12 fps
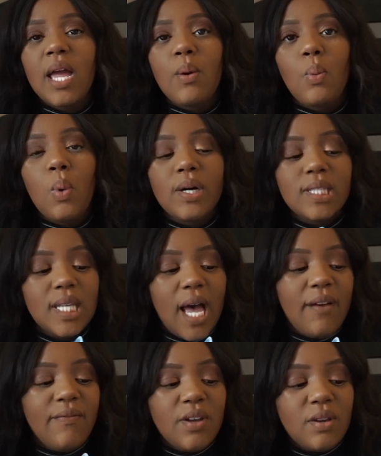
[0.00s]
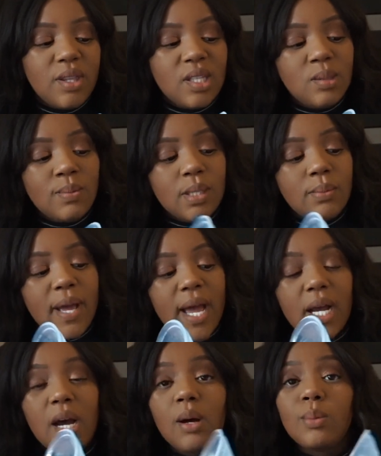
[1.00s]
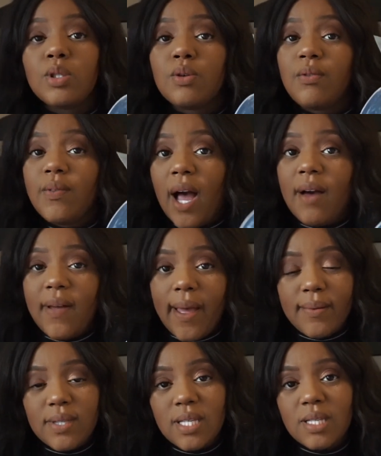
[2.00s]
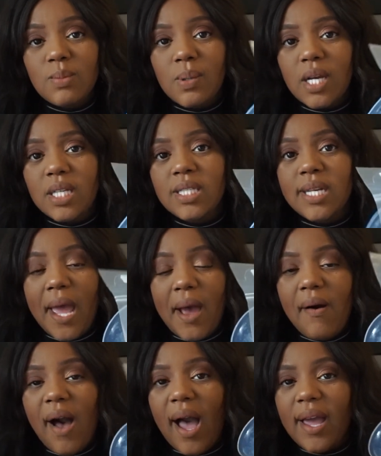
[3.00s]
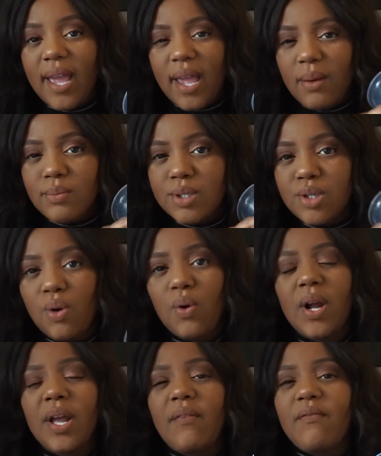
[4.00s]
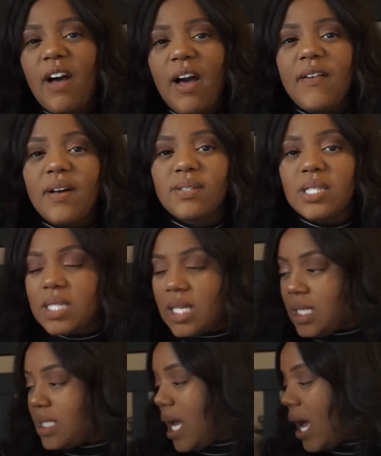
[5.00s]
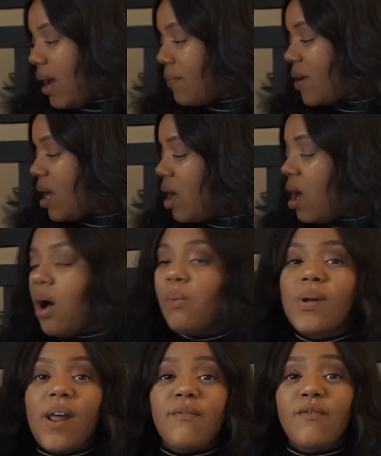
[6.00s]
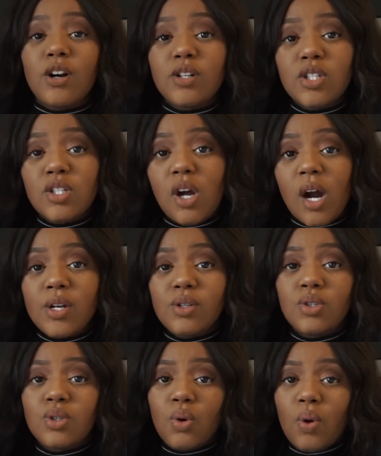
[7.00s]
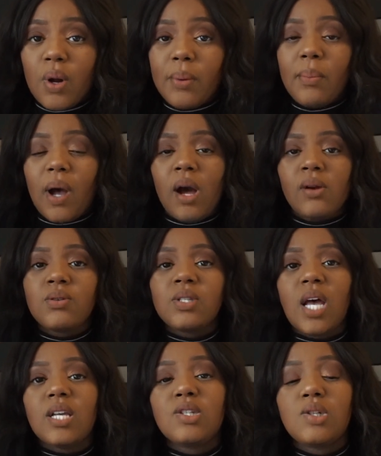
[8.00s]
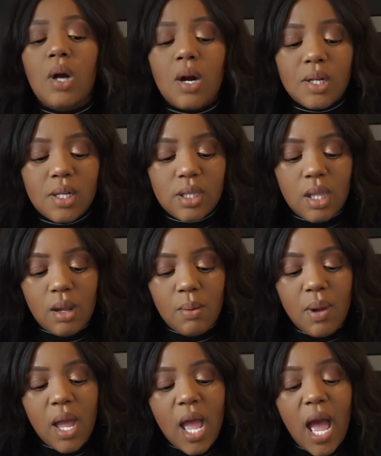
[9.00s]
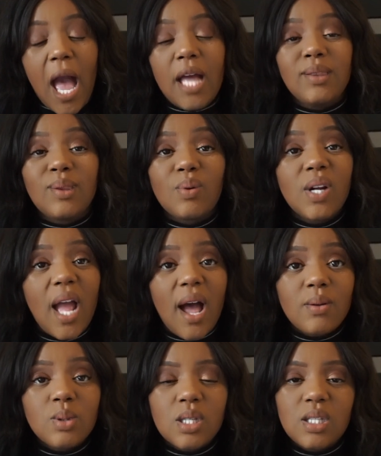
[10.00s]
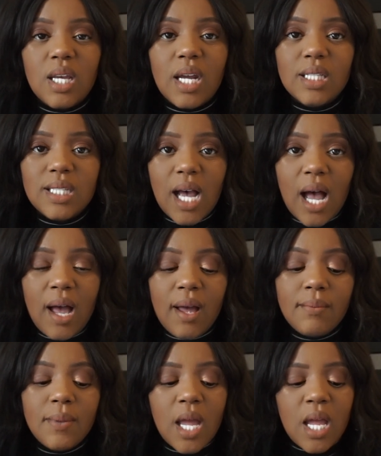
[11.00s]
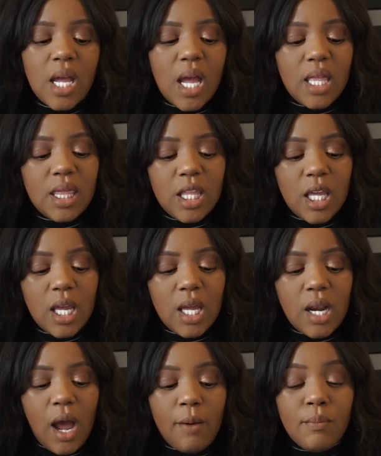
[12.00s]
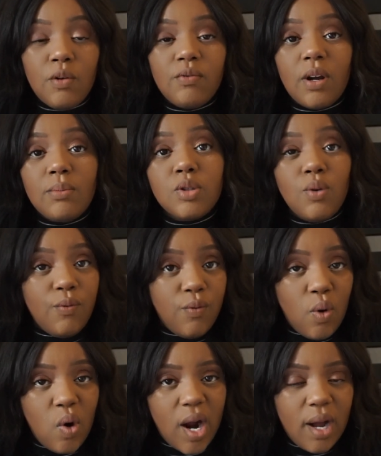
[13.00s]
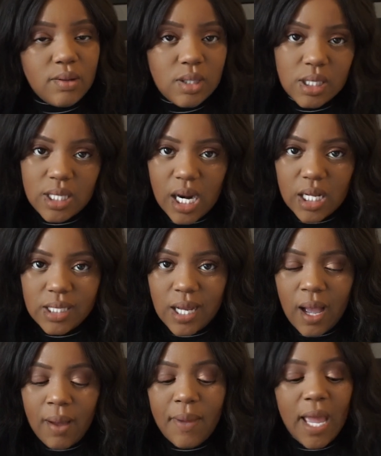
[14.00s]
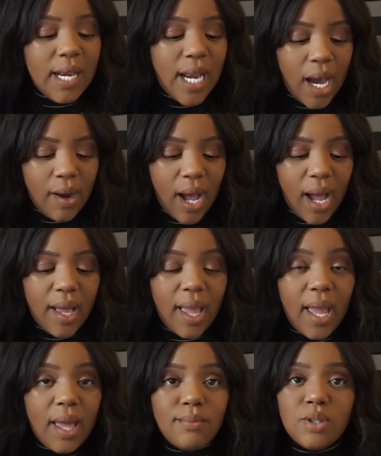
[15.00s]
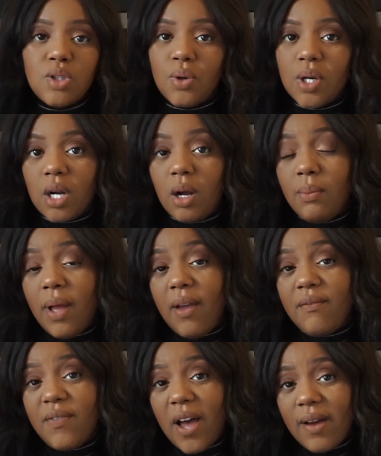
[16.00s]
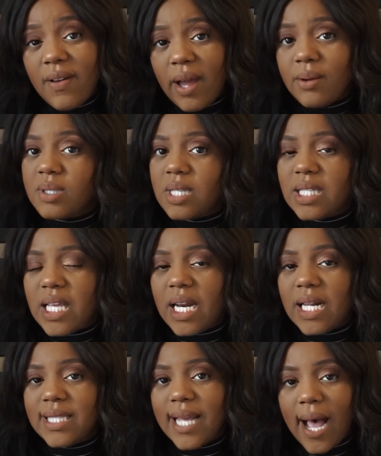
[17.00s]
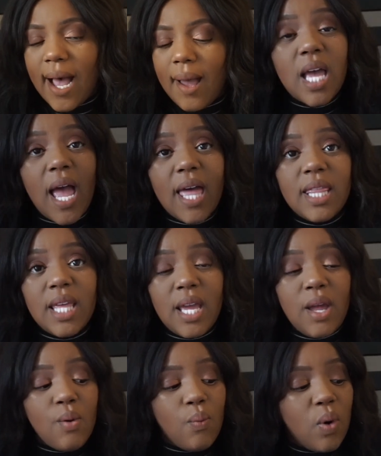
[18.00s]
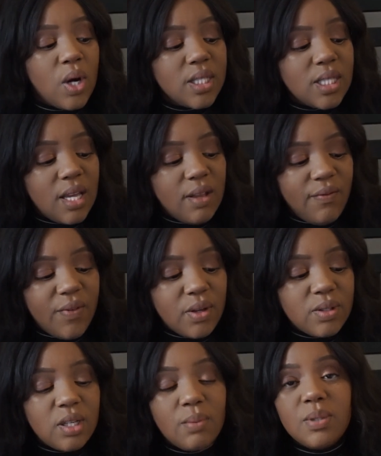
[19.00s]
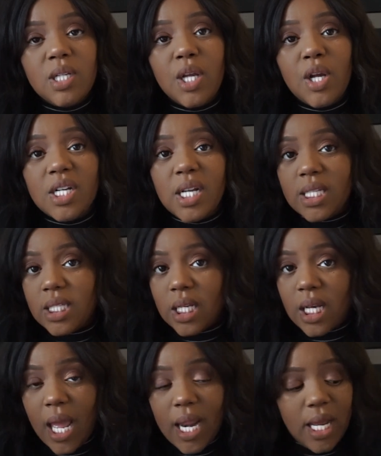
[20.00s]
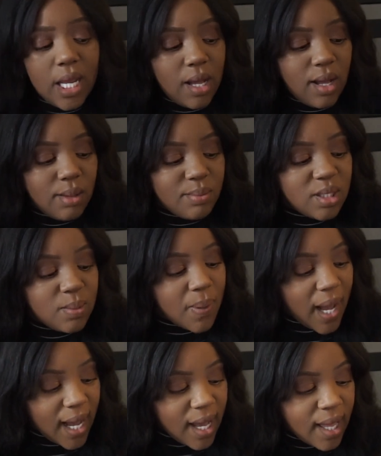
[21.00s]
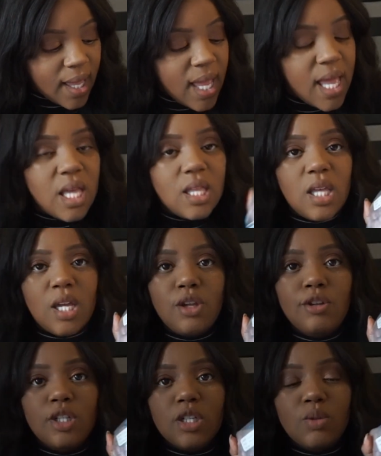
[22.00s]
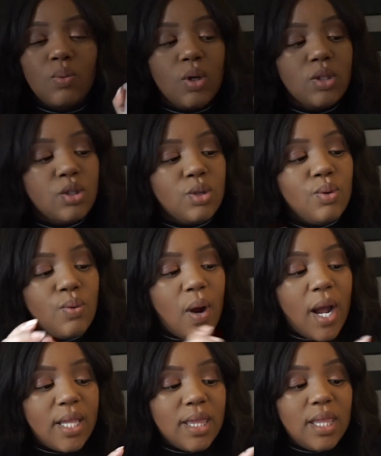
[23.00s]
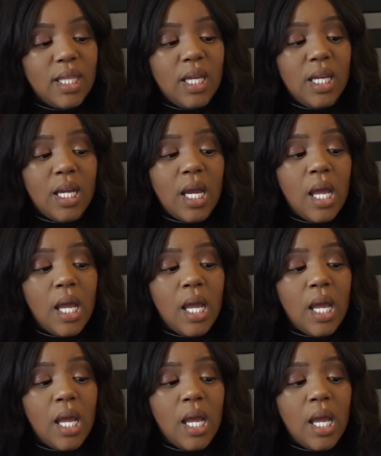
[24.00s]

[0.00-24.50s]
Once I fill this milk bag up to 5 ounces, because now I am storing at 5 ounces at a time. When I first started storing bottles, I started them at 3 ounces at a time, and then I moved up to 4 ounces at a time, and now I am storing up at 5 ounces at a time. And then once it fills up to your designated spot, then you just want to write the